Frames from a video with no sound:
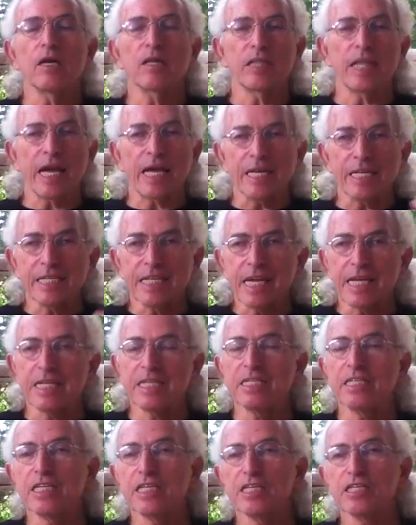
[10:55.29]
that
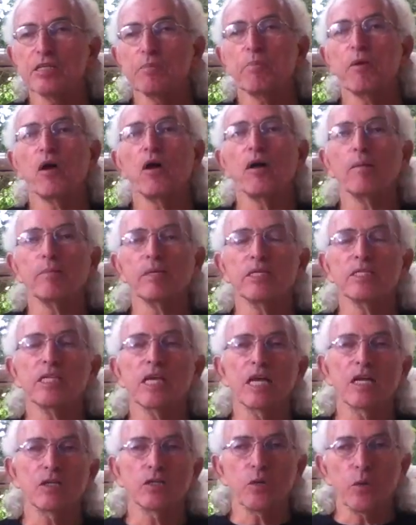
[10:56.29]
identity as palmist,
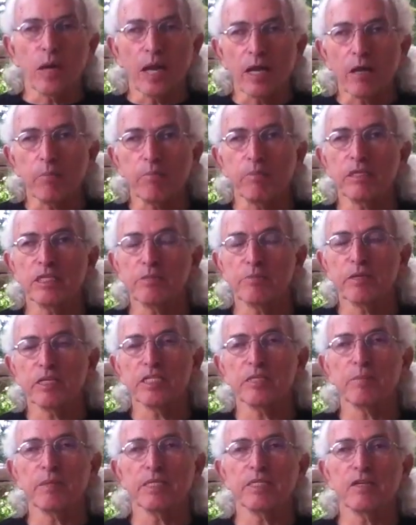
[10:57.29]
to help
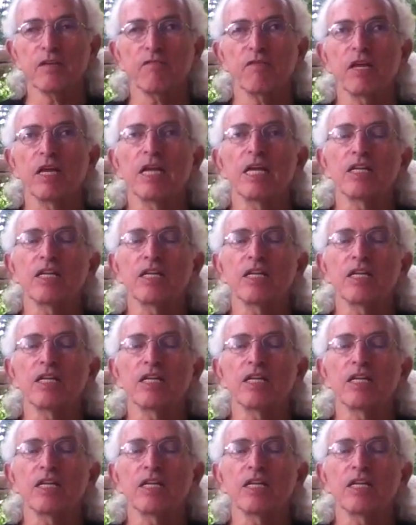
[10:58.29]
express myself.